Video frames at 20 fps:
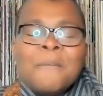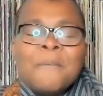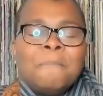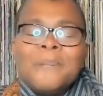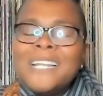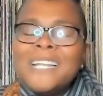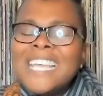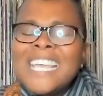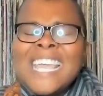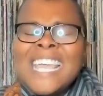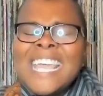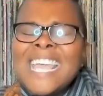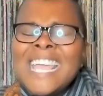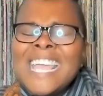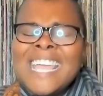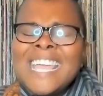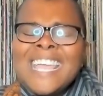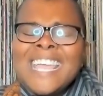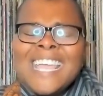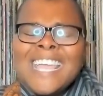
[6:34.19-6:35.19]

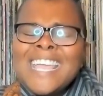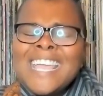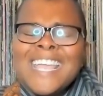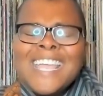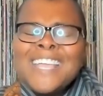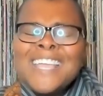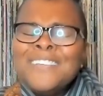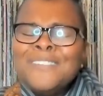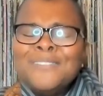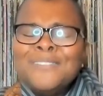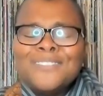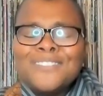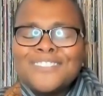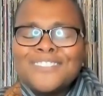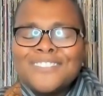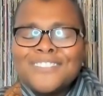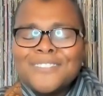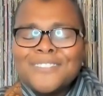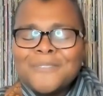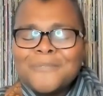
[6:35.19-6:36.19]
please.